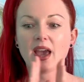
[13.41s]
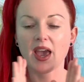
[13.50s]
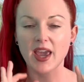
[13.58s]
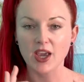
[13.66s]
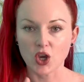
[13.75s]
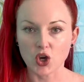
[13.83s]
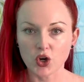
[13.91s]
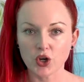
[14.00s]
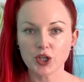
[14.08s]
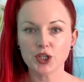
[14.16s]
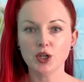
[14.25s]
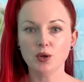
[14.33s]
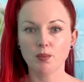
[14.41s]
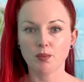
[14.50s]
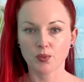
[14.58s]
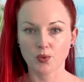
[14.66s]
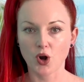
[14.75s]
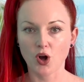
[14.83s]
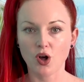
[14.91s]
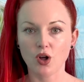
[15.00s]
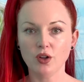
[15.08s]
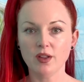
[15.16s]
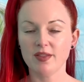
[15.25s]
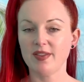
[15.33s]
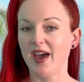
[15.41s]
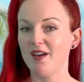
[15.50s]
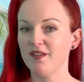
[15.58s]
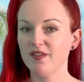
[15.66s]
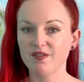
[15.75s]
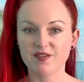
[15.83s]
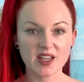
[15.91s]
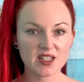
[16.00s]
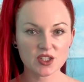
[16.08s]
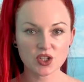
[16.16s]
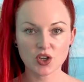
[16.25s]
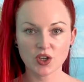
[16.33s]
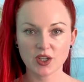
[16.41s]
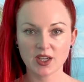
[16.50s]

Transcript: a good brawl that fits good